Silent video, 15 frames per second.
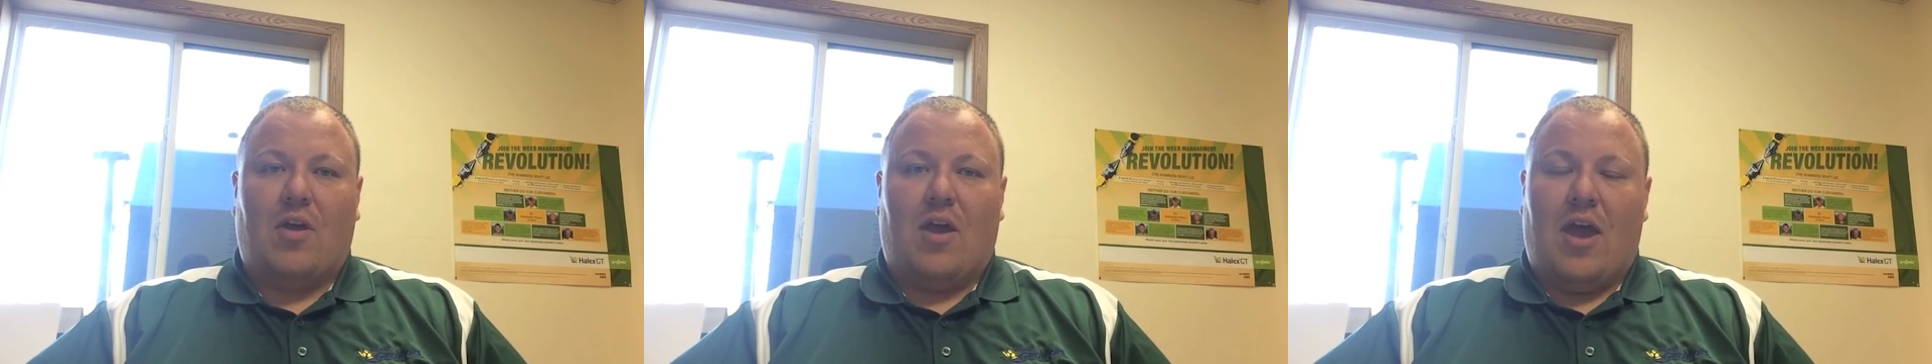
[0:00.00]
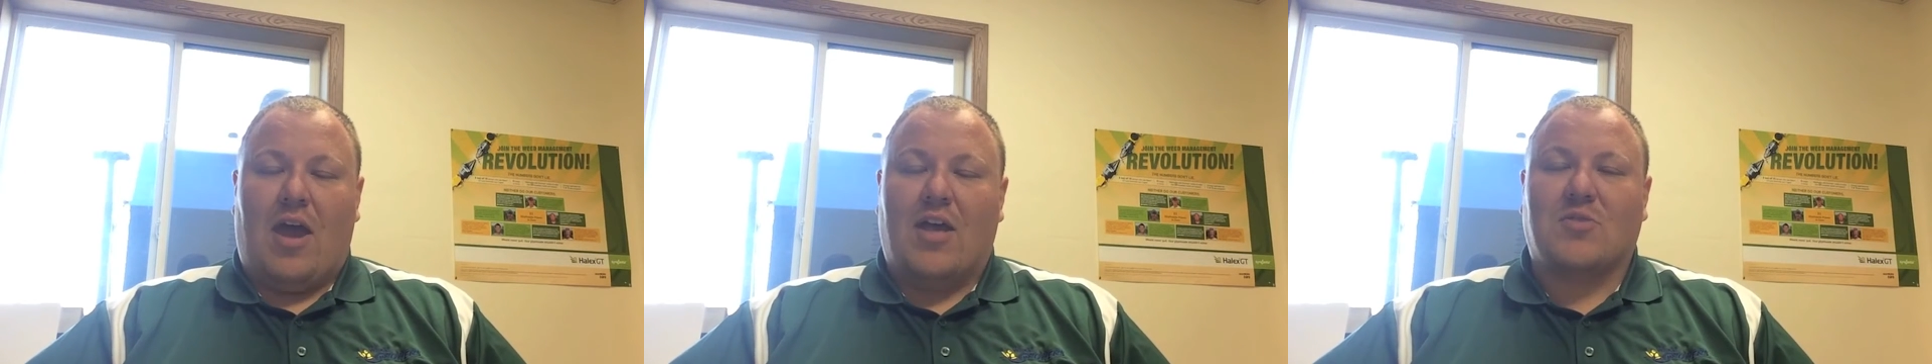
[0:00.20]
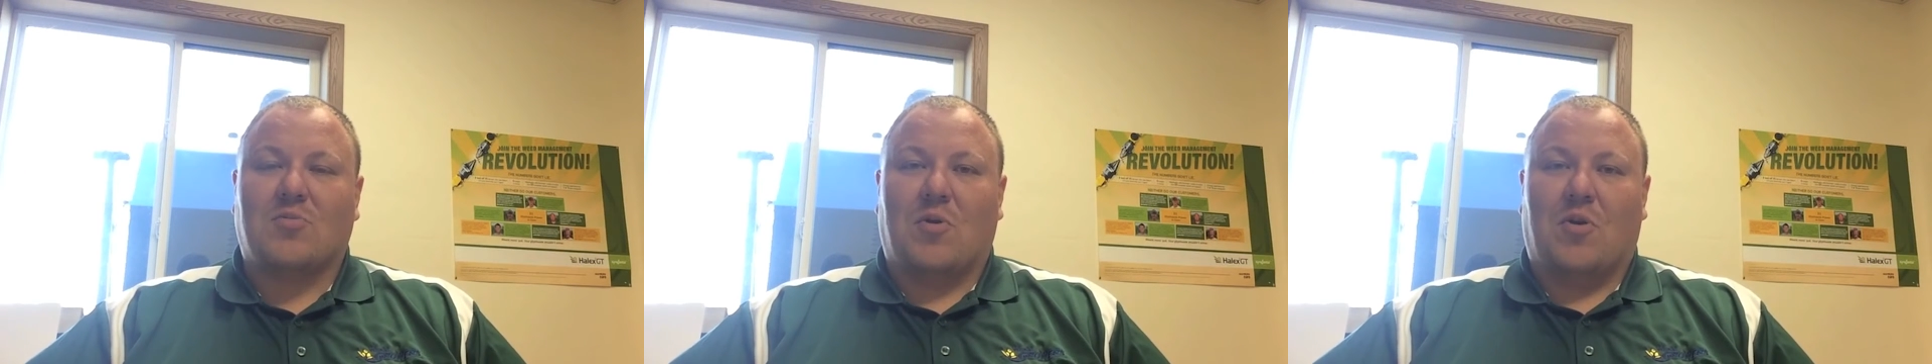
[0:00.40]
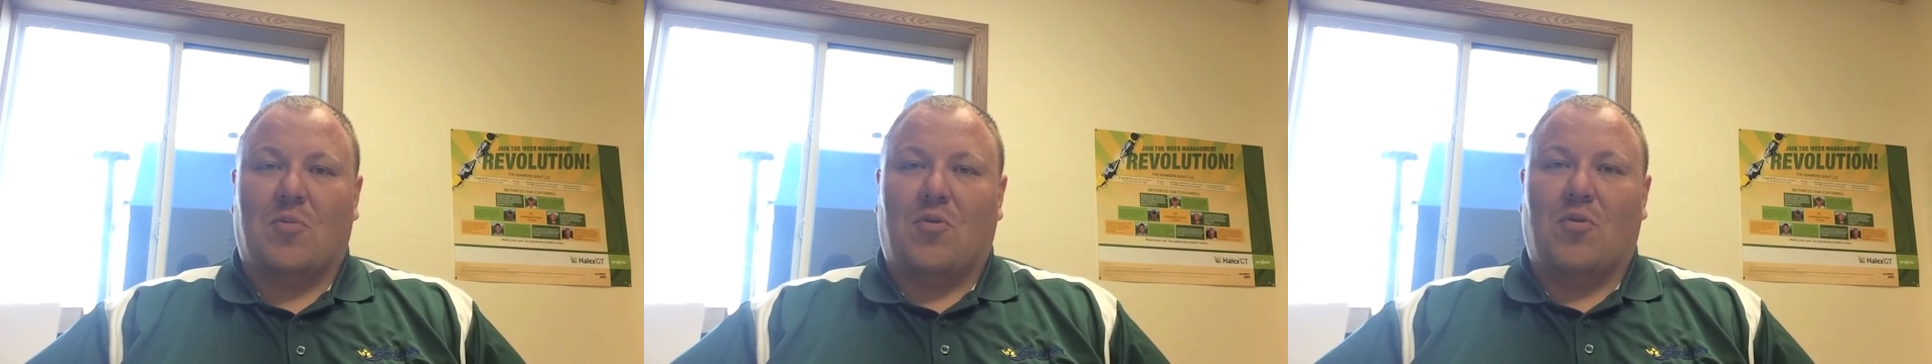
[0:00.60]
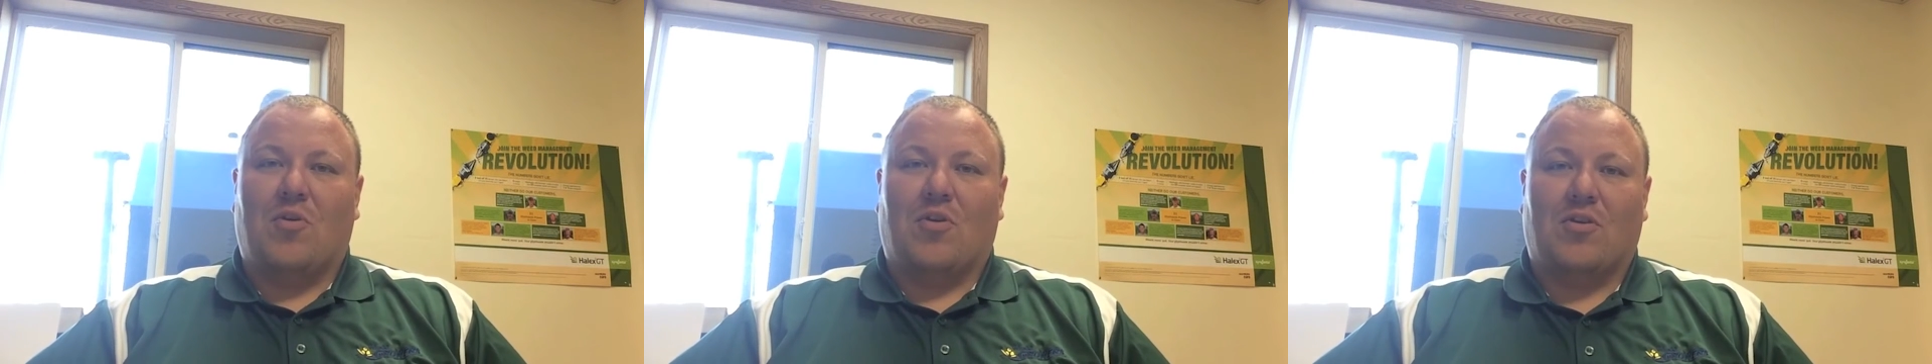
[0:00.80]
as we were
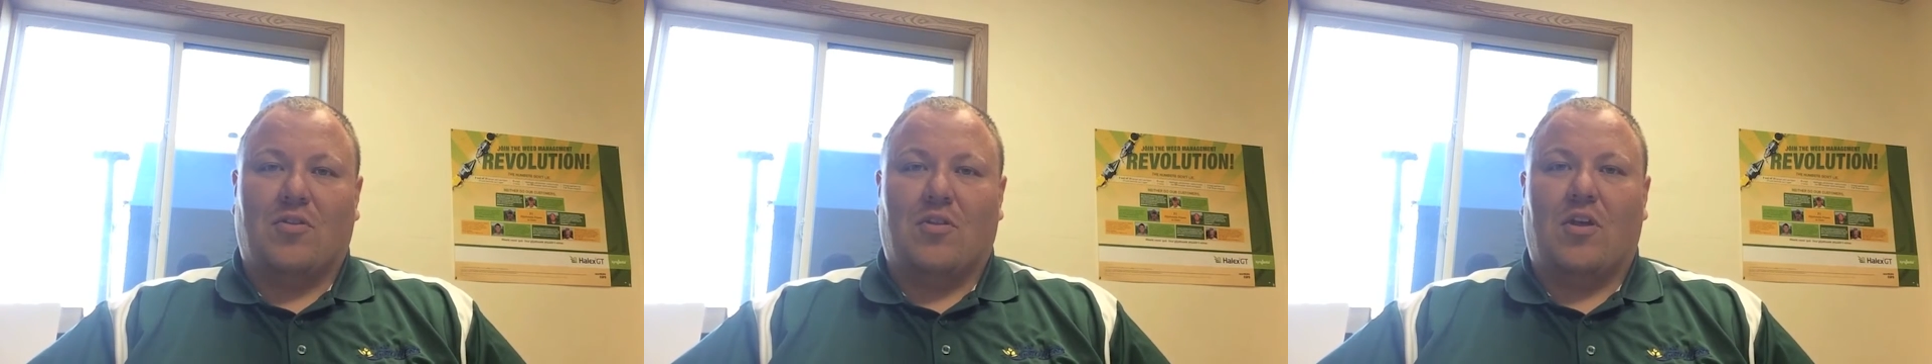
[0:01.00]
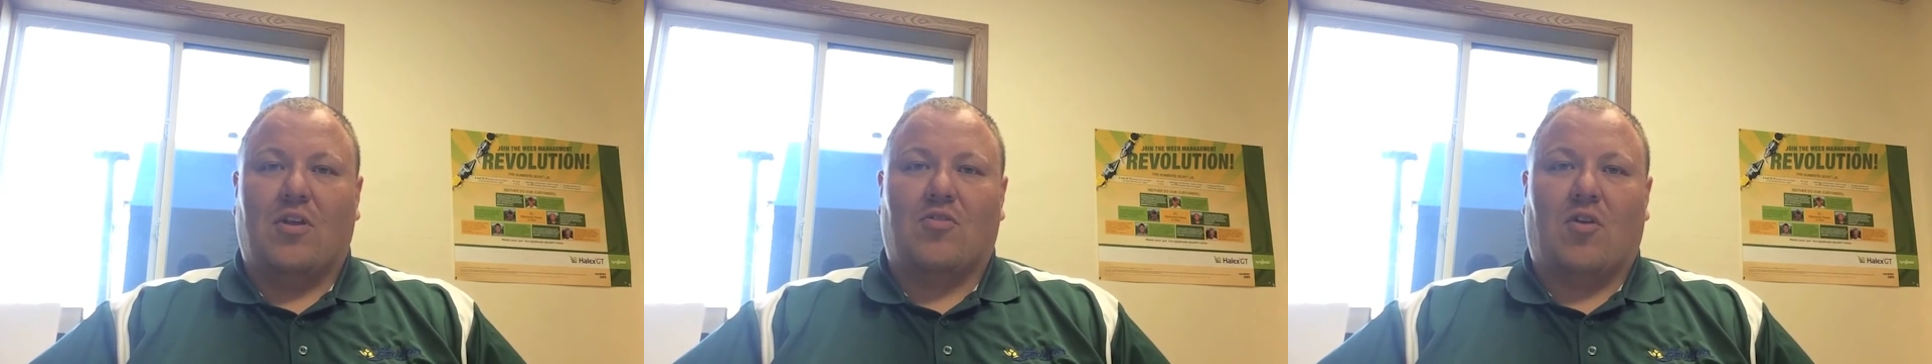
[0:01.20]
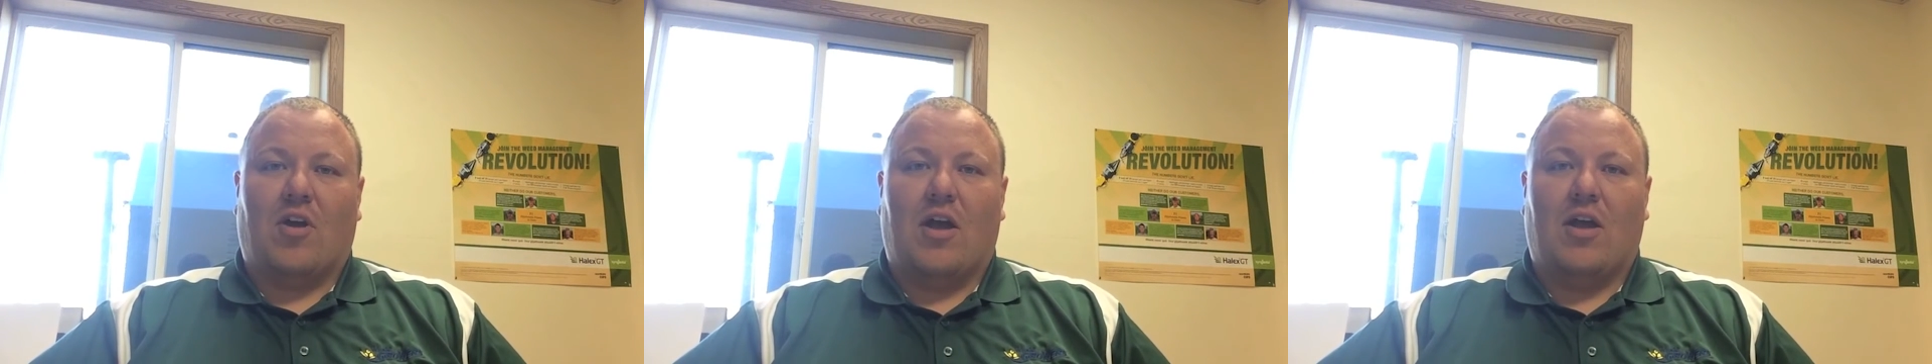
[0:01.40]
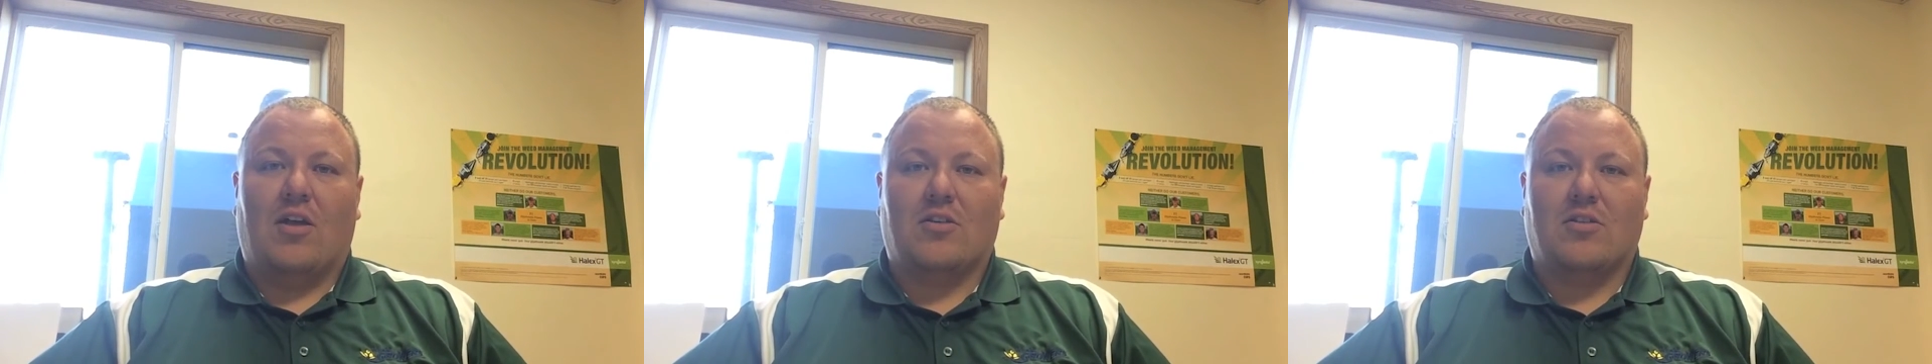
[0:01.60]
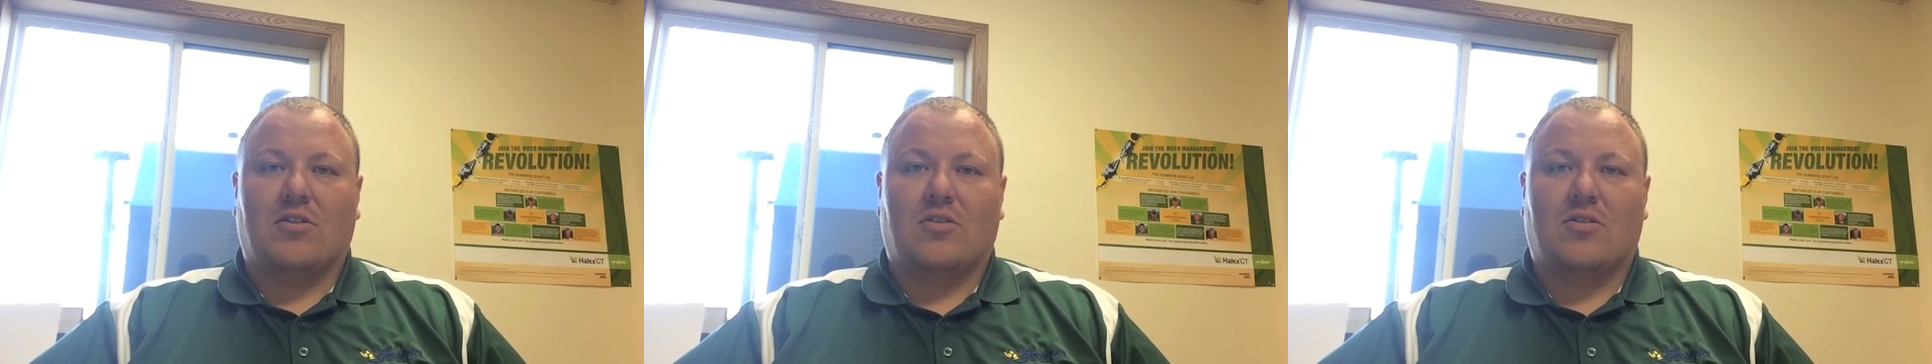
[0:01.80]
pulling the
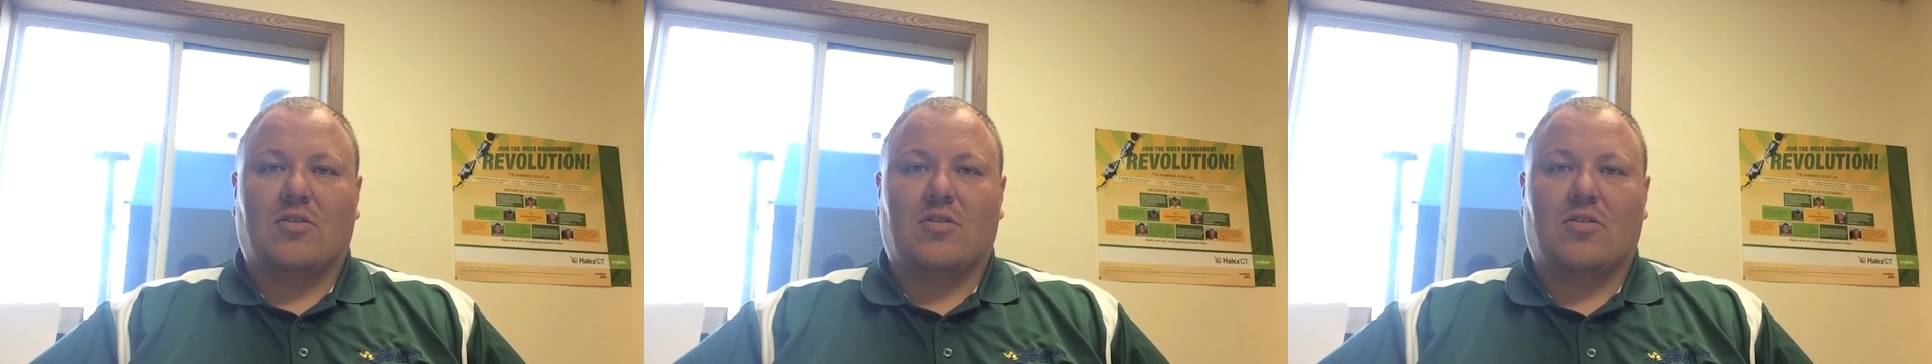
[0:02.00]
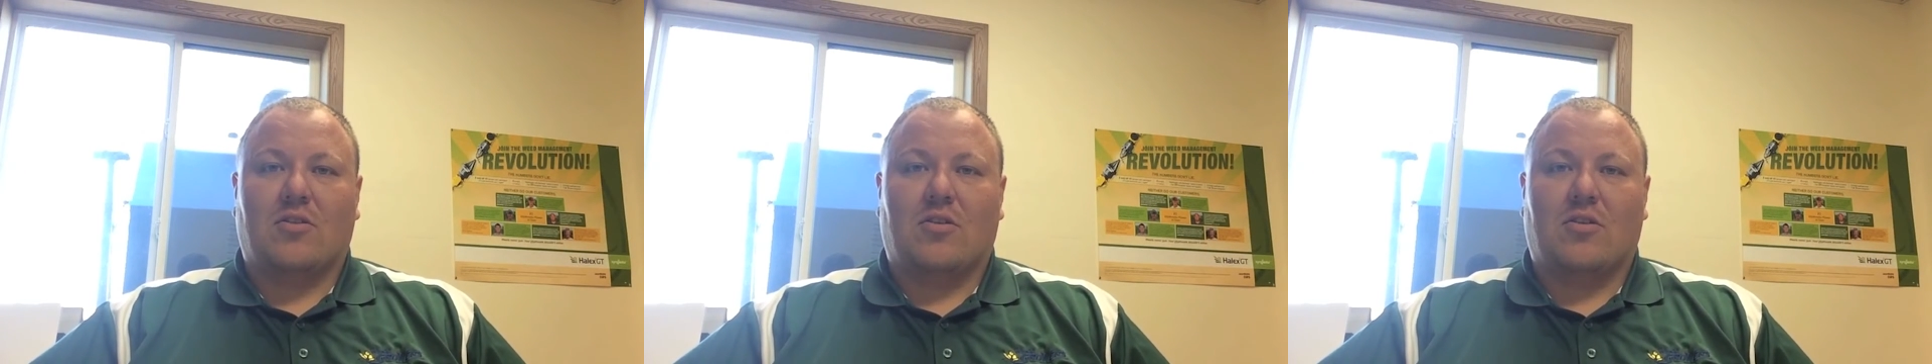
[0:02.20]
trials